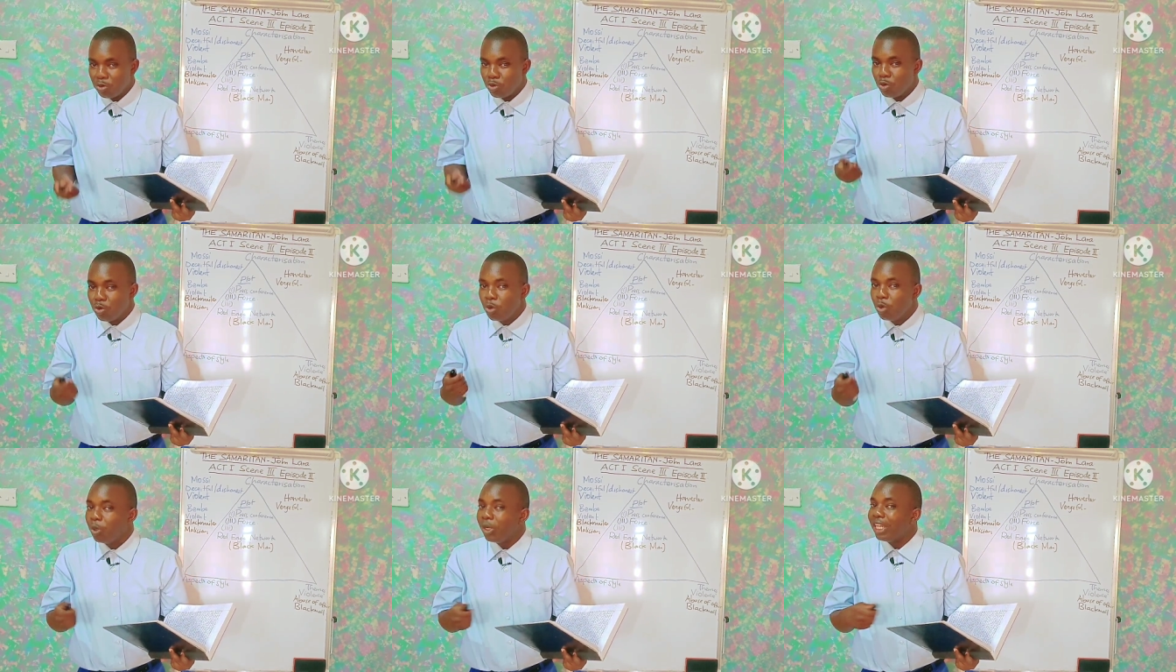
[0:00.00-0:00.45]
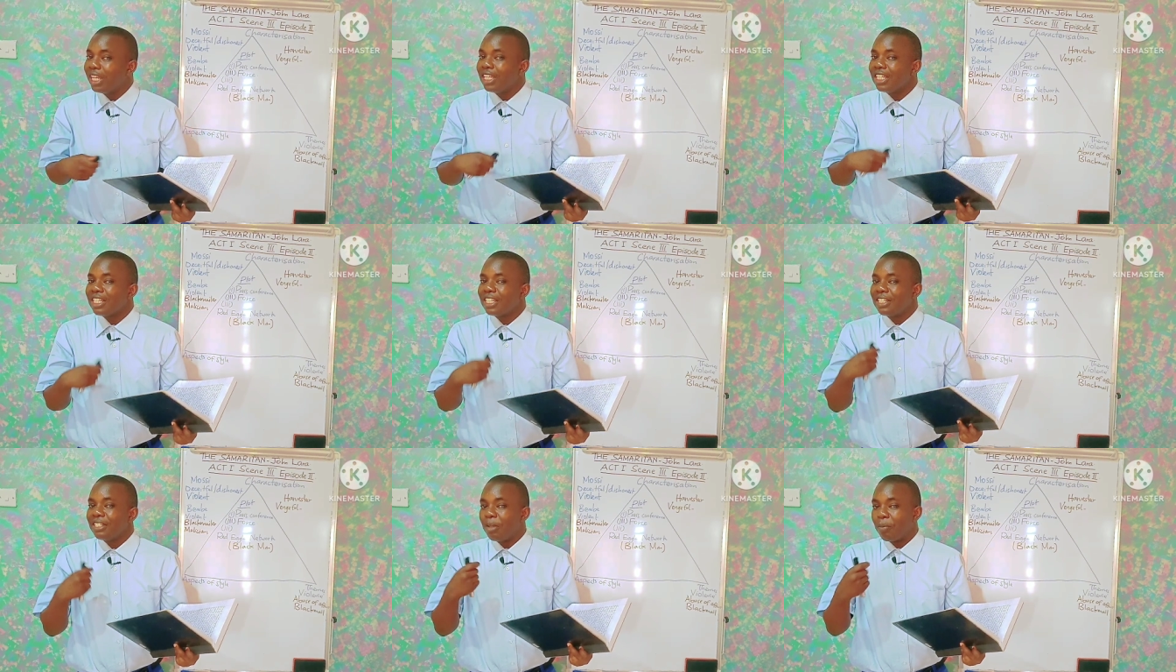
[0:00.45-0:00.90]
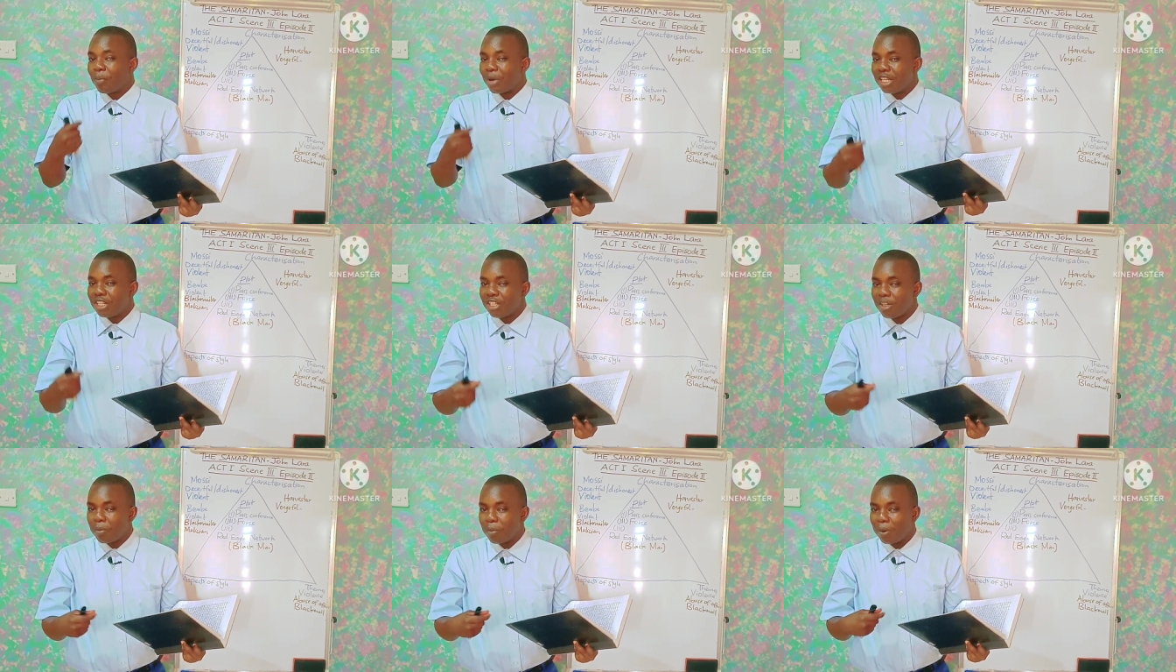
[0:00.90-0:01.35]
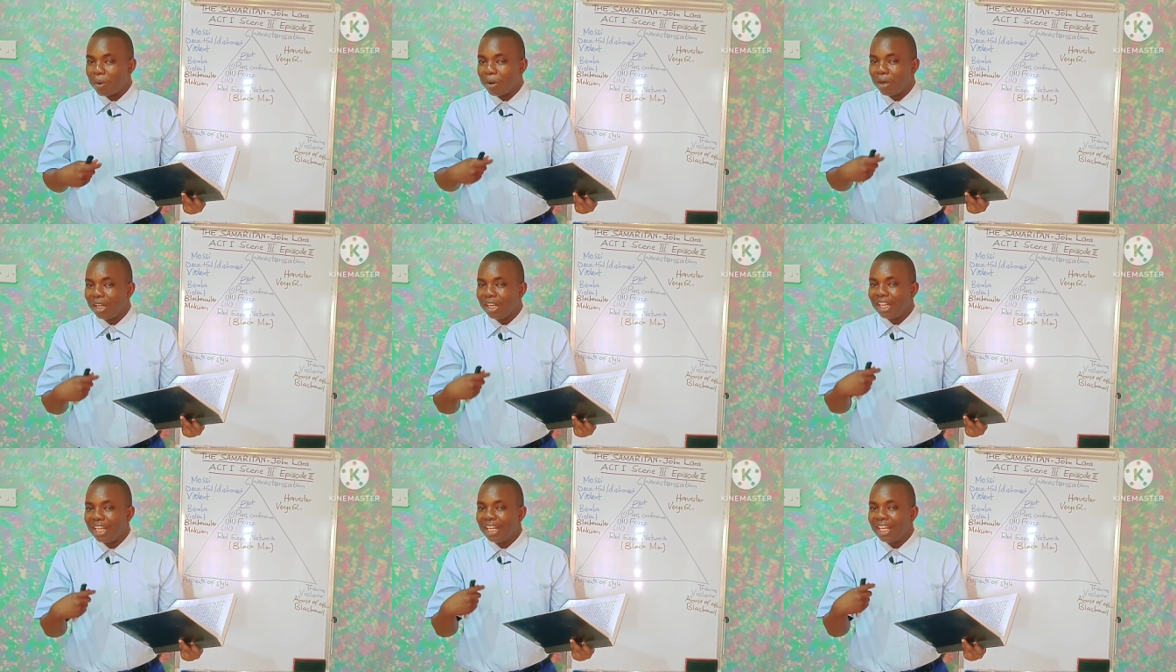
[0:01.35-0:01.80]
who is the
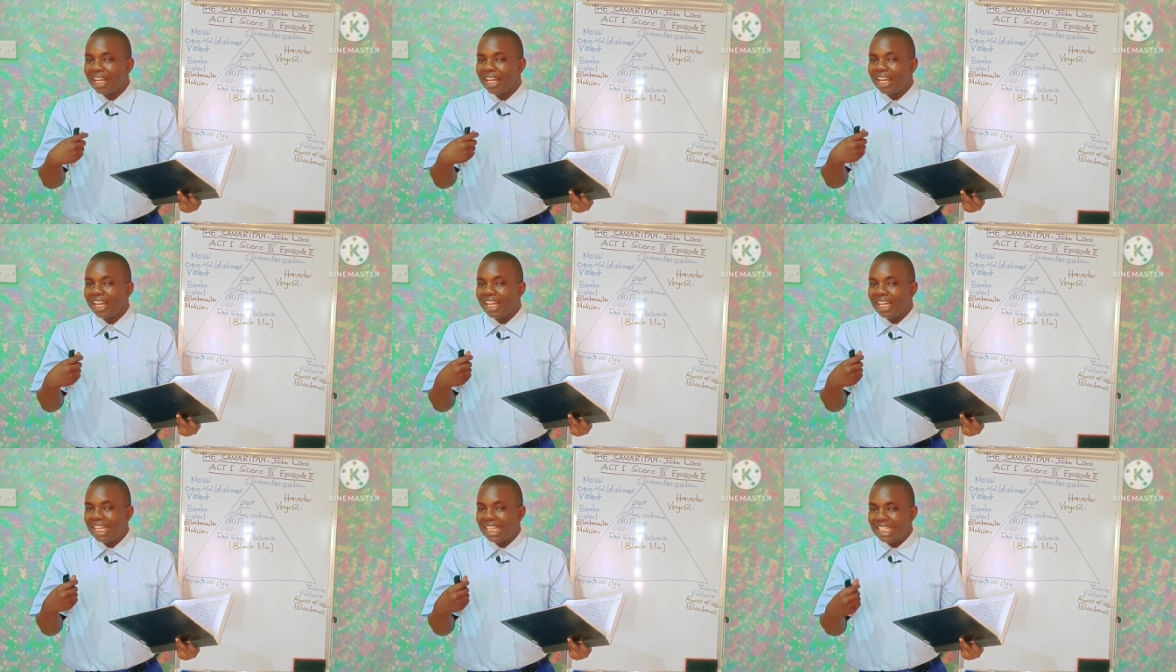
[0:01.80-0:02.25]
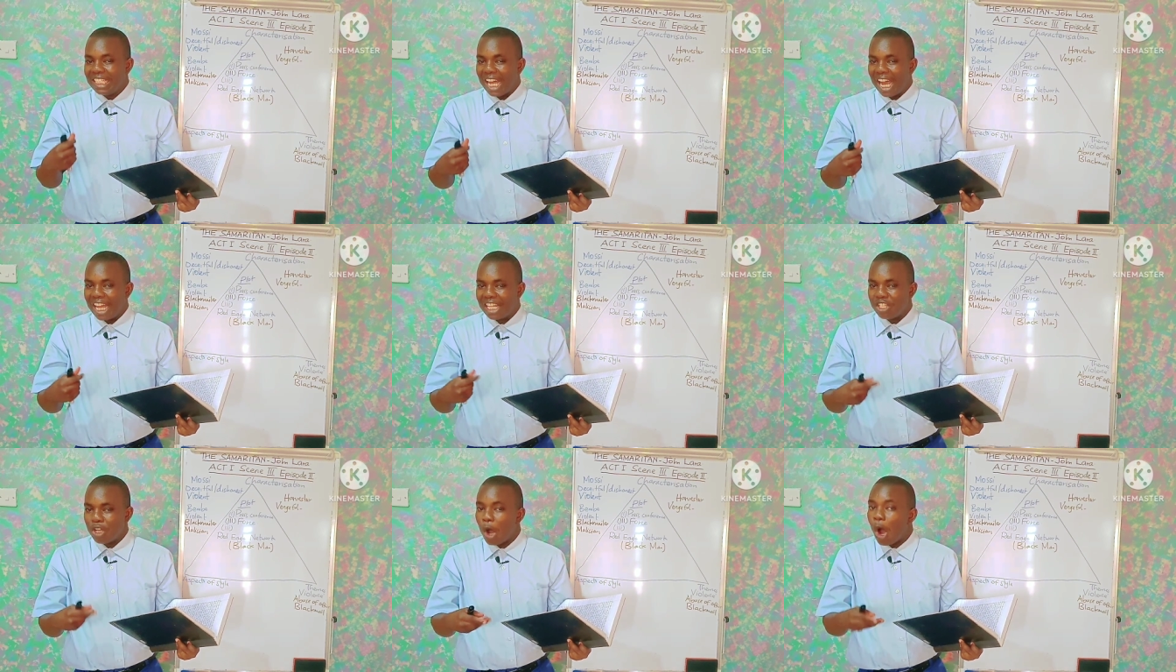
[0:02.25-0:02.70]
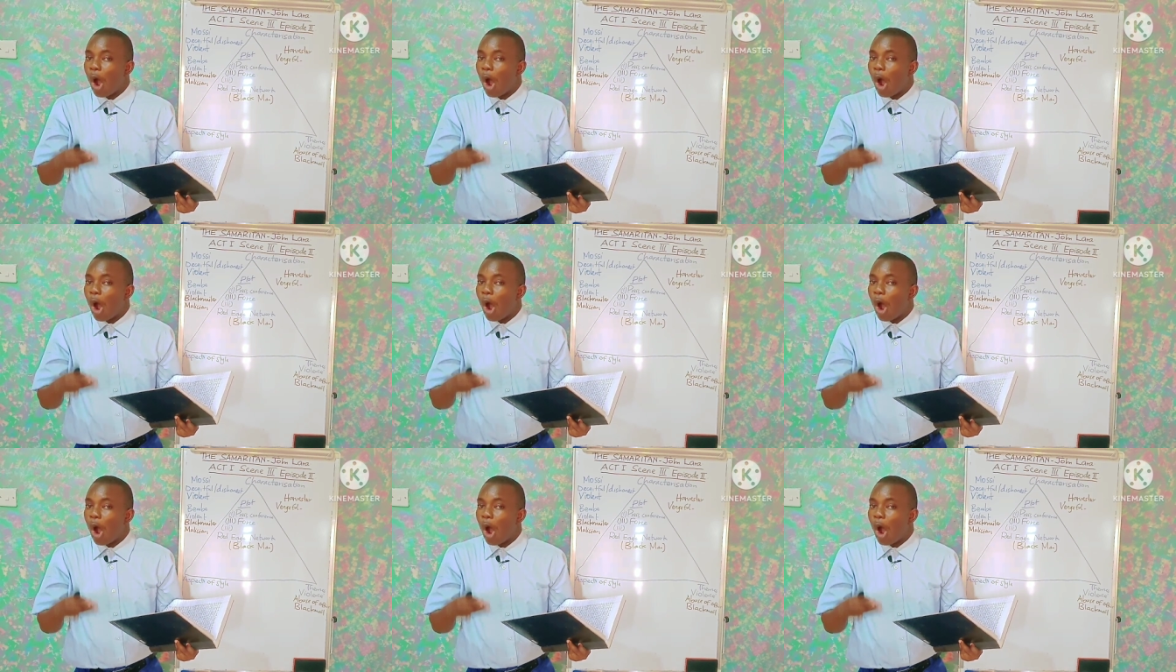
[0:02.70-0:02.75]
principal judge.